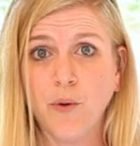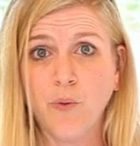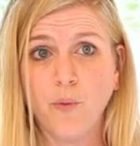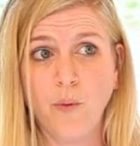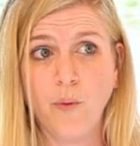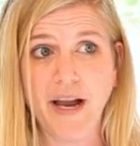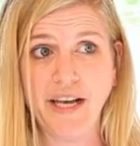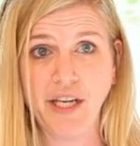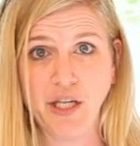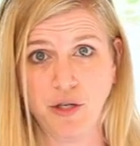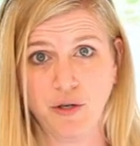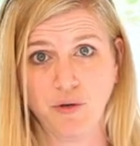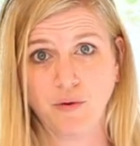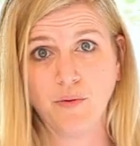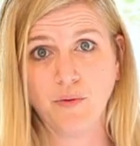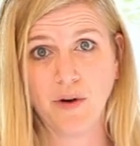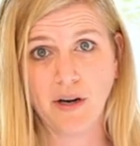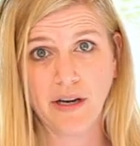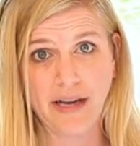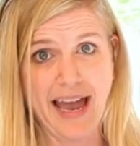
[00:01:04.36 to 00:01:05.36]
when
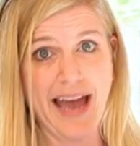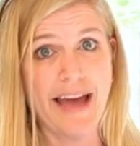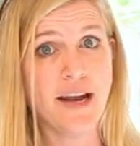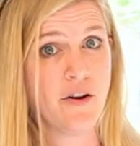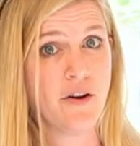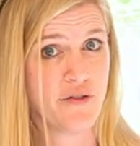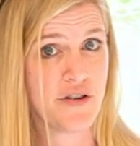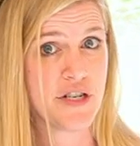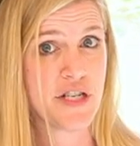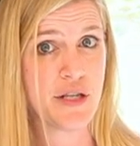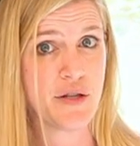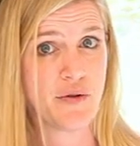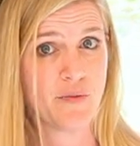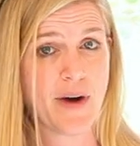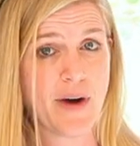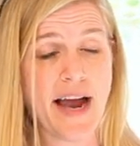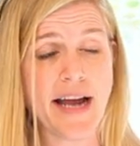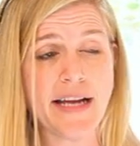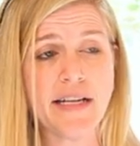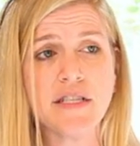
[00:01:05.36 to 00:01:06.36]
you head over to the
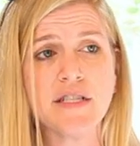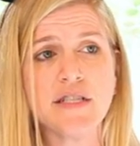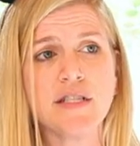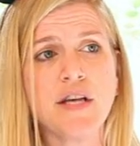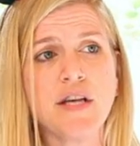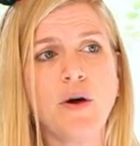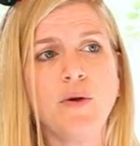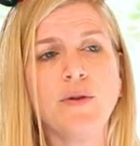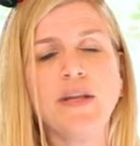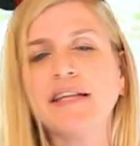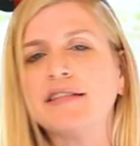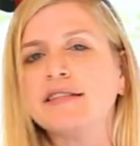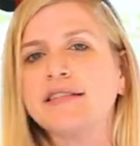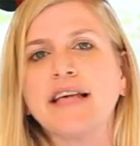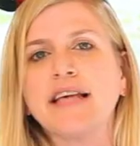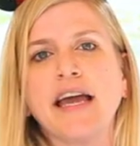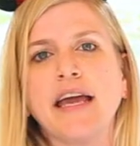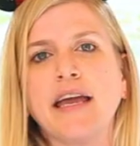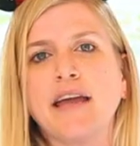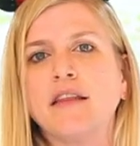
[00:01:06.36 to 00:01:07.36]
ride. So let's
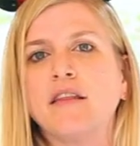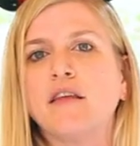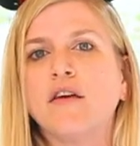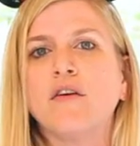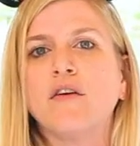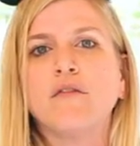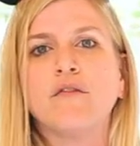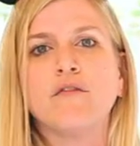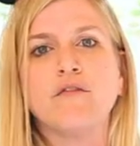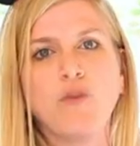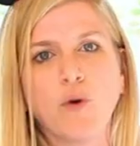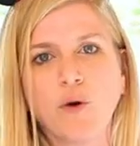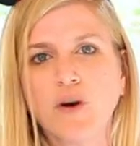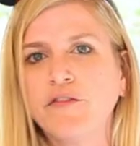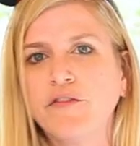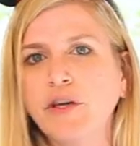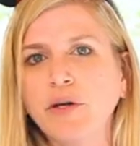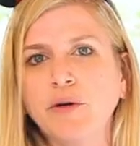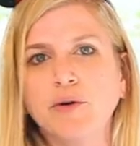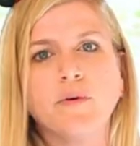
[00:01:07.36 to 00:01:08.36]
say four
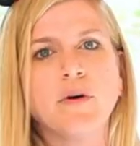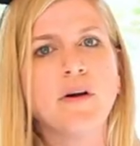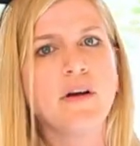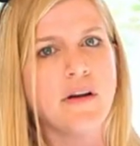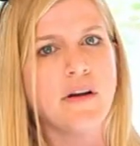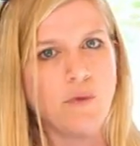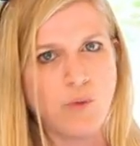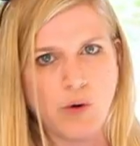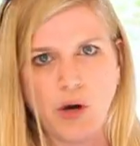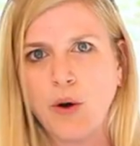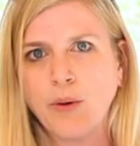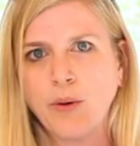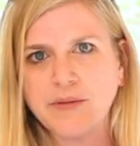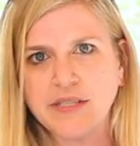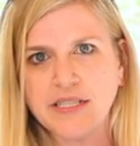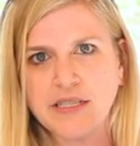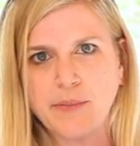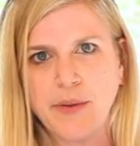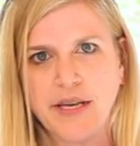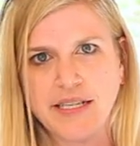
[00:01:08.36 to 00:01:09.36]
of you go up
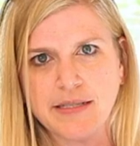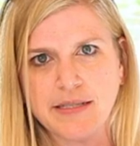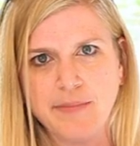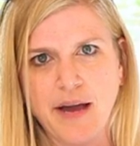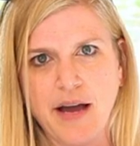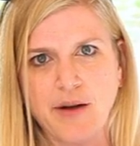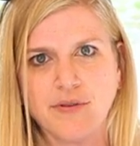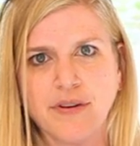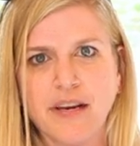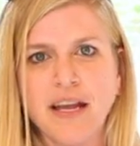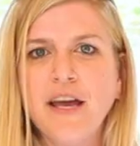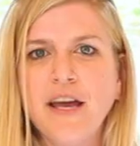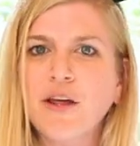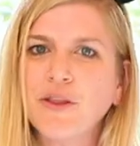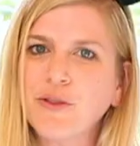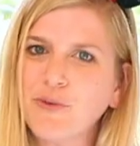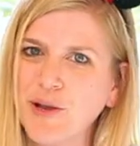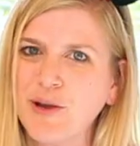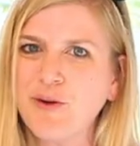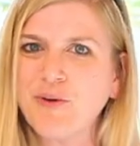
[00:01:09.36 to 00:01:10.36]
to Space Mountain,
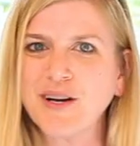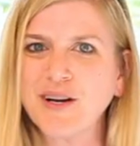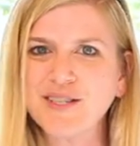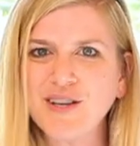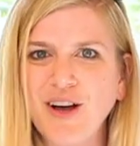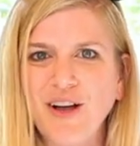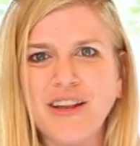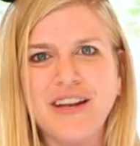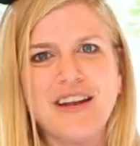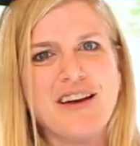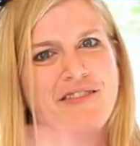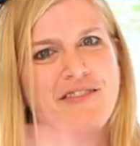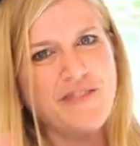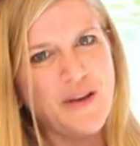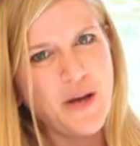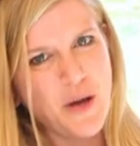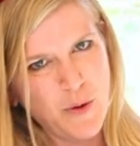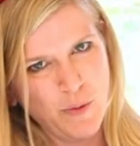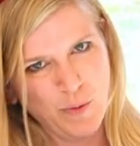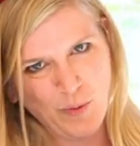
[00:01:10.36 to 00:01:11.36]
three who are tall enough,
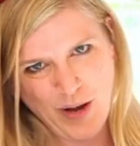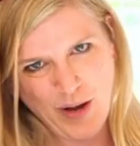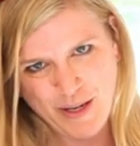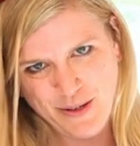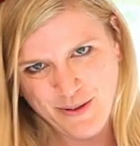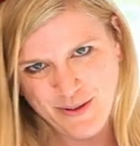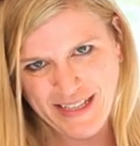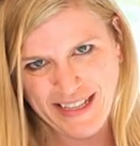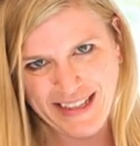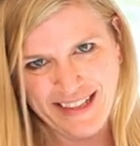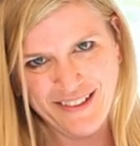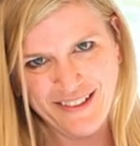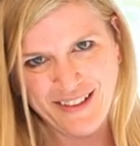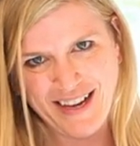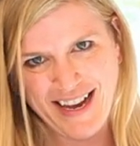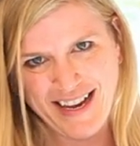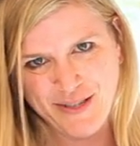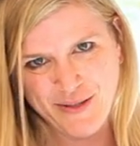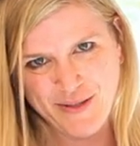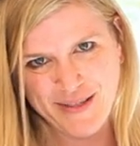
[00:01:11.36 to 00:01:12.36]
one who's a little
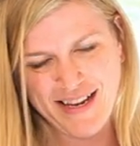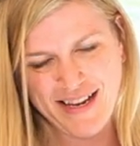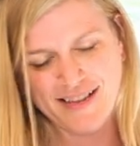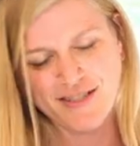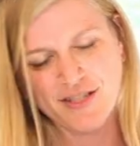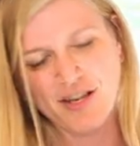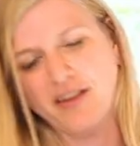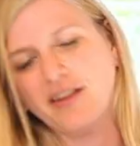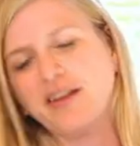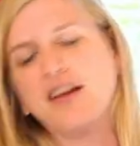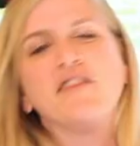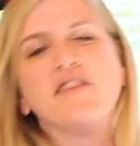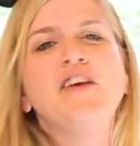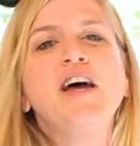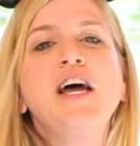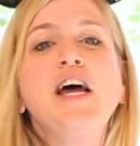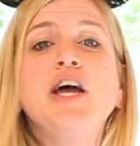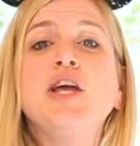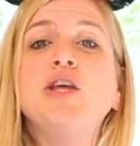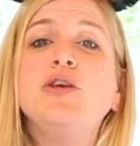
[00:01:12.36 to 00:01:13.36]
guy who's not tall enough.
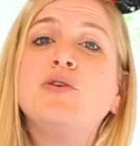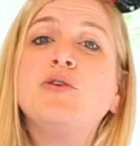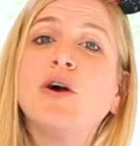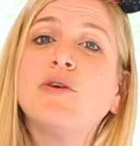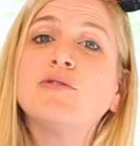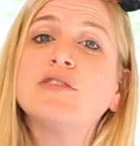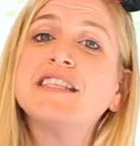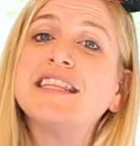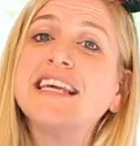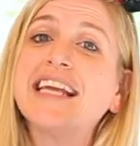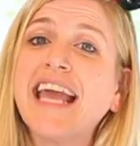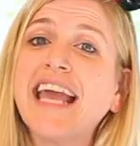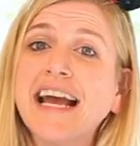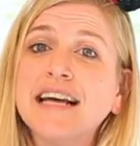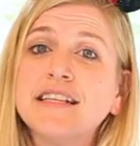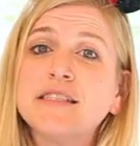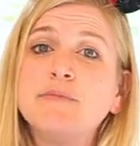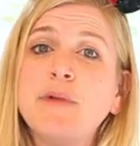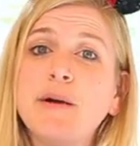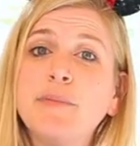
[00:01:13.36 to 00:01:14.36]
You go to the
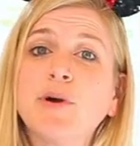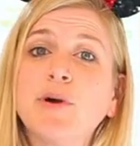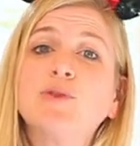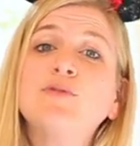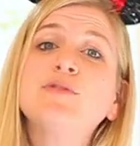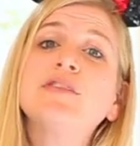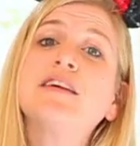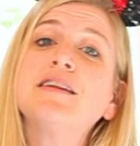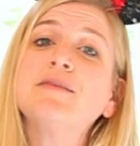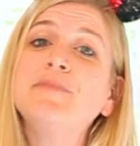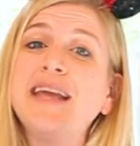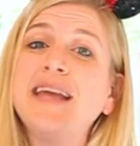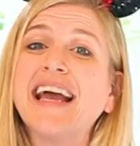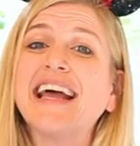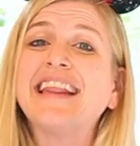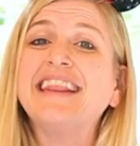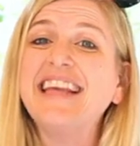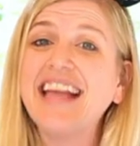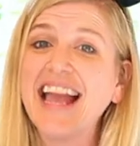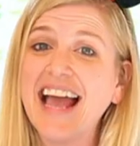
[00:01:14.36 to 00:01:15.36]
cast member who's gonna be
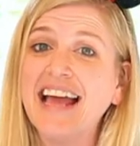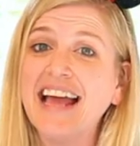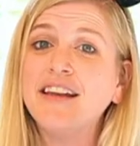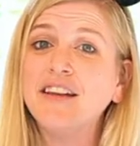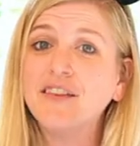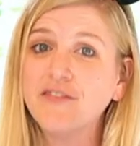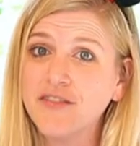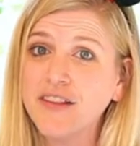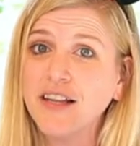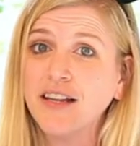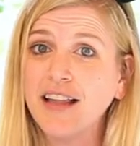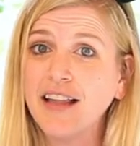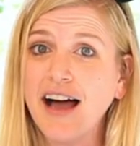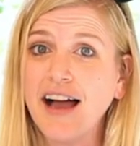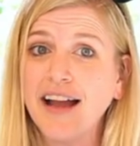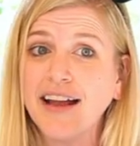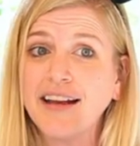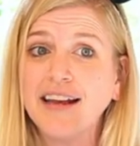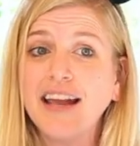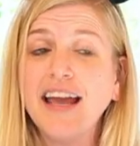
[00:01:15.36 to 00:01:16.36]
at the end of the
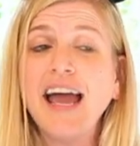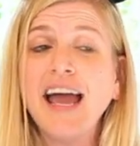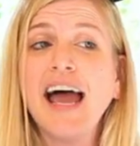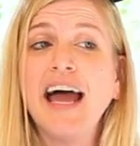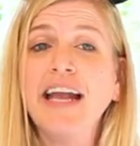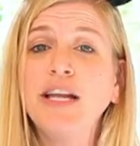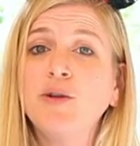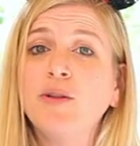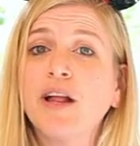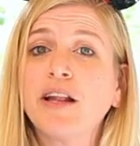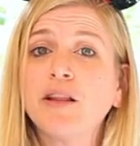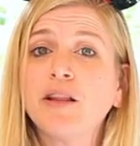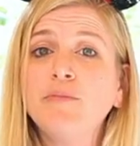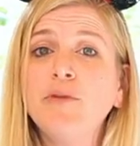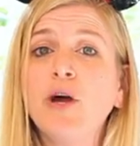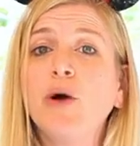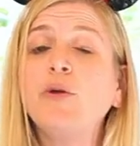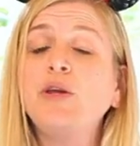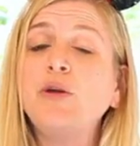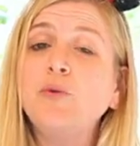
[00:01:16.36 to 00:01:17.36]
line and you let them
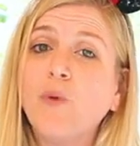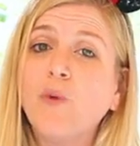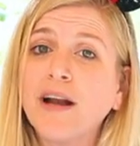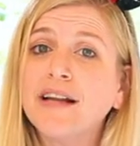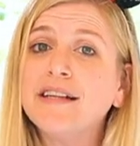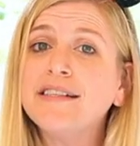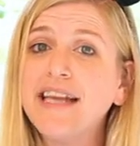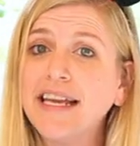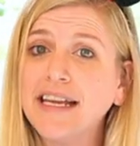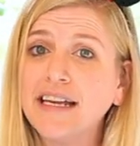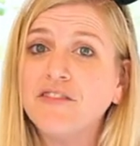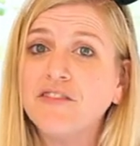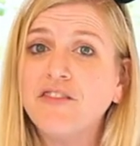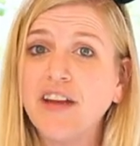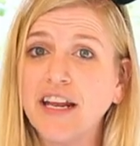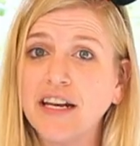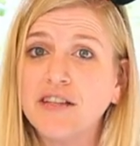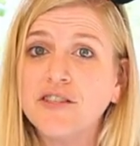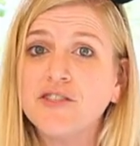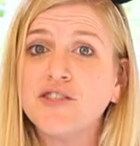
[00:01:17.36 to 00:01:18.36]
know you wanna take
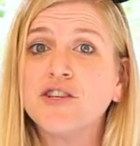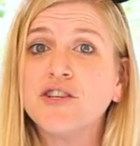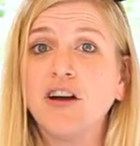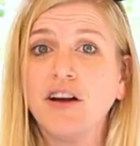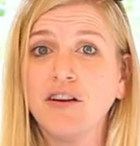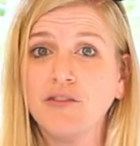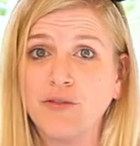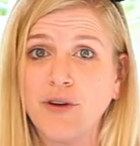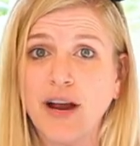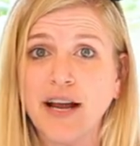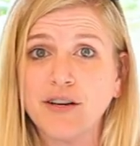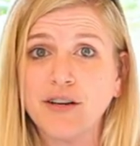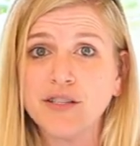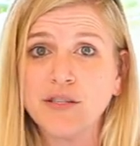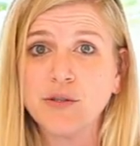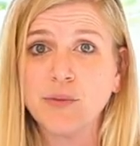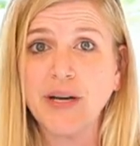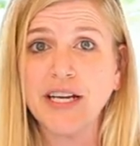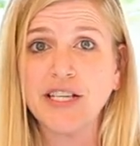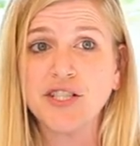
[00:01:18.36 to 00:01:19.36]
advantage of Rider
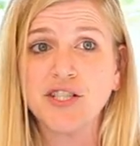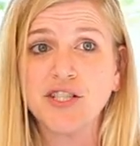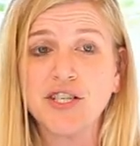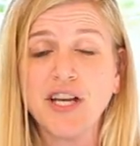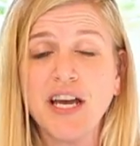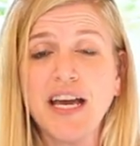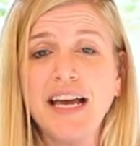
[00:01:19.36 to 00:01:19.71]
Switch.